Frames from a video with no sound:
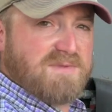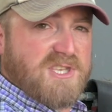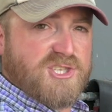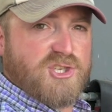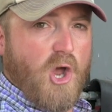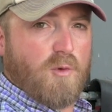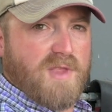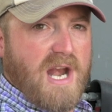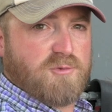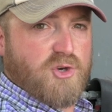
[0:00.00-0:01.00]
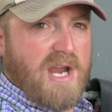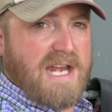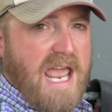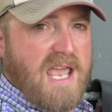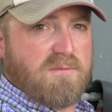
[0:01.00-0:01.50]
the zone that I'm
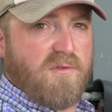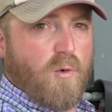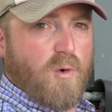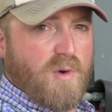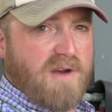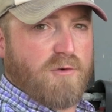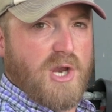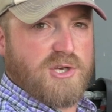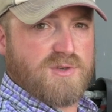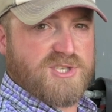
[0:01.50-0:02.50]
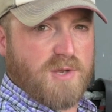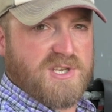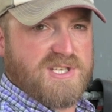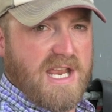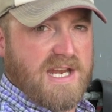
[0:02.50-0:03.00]
trying to aim for whenever I do a
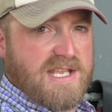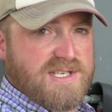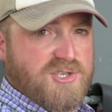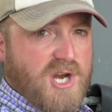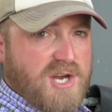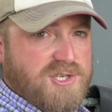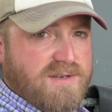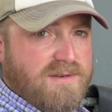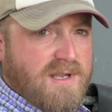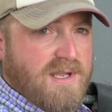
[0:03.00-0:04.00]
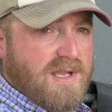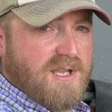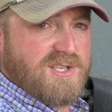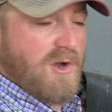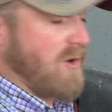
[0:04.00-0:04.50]
subcutaneous injection.
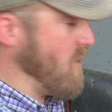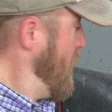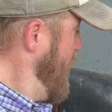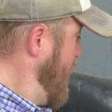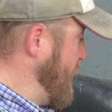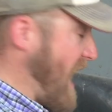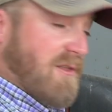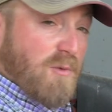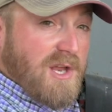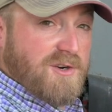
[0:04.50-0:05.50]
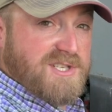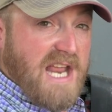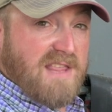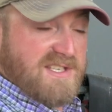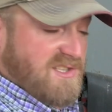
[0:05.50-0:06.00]
So now that we
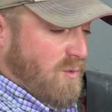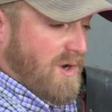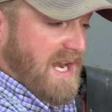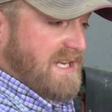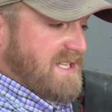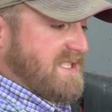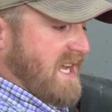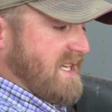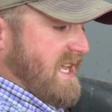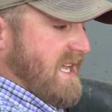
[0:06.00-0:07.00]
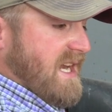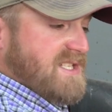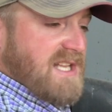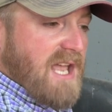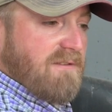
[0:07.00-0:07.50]
understand it's the one-handed technique at a
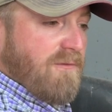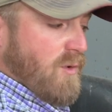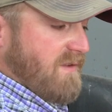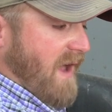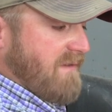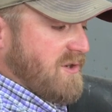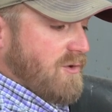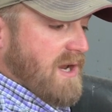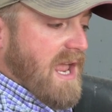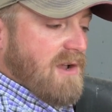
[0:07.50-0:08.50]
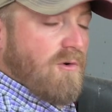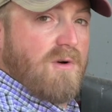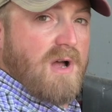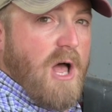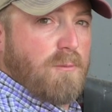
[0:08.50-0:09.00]
slight 45-degree angle,
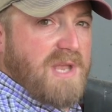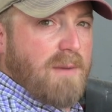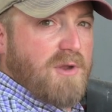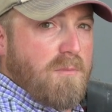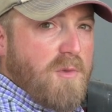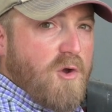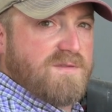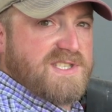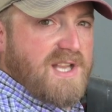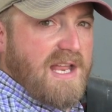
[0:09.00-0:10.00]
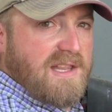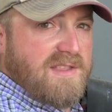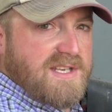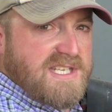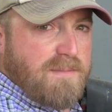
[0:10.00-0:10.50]
I'll be able to move slightly
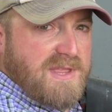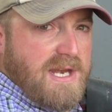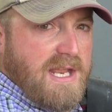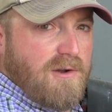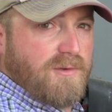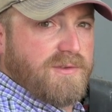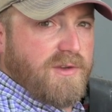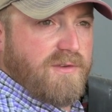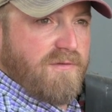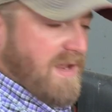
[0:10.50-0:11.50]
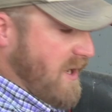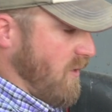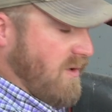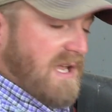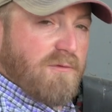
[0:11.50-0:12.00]
the tip of the needle to
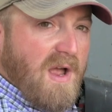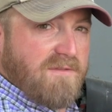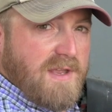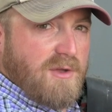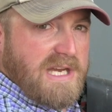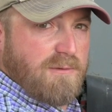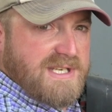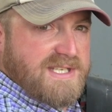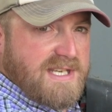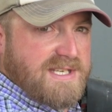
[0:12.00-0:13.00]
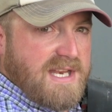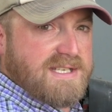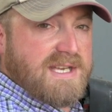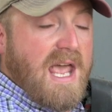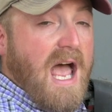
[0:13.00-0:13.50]
feel, if I feel any
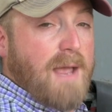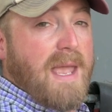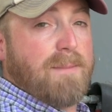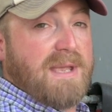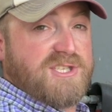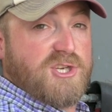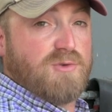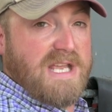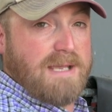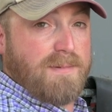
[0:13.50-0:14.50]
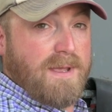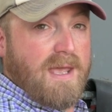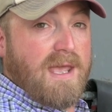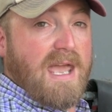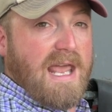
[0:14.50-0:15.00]
resistance, I may be too deep
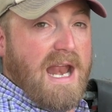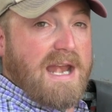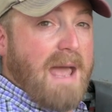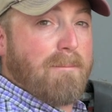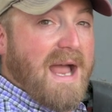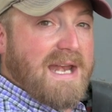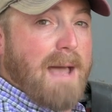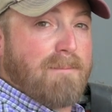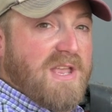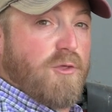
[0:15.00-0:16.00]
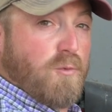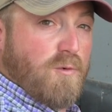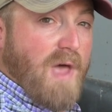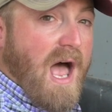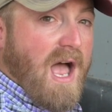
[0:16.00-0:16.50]
and I might not be
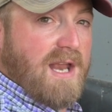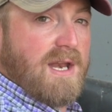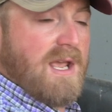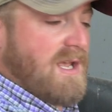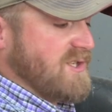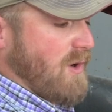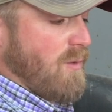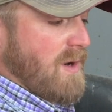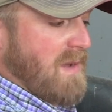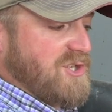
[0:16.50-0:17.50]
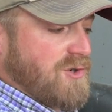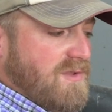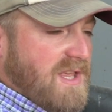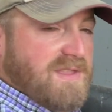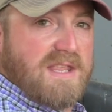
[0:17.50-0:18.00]
through the hide. So I want to make
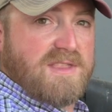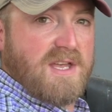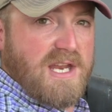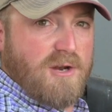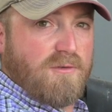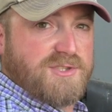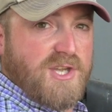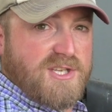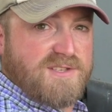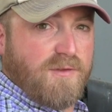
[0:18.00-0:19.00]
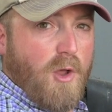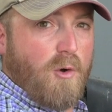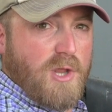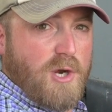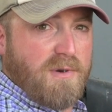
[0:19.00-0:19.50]
sure that the needle does
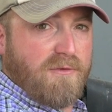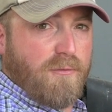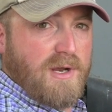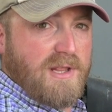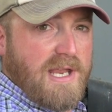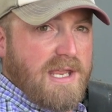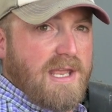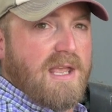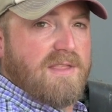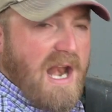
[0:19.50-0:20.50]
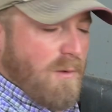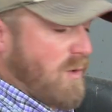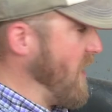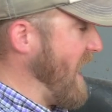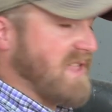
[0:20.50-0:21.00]
flow a little bit freely, that I
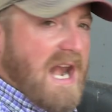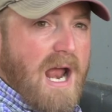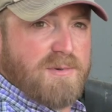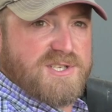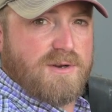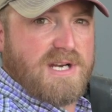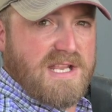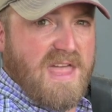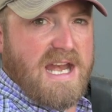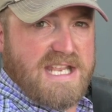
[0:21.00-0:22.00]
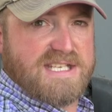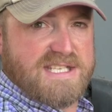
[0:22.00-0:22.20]
will have that opportunity that it is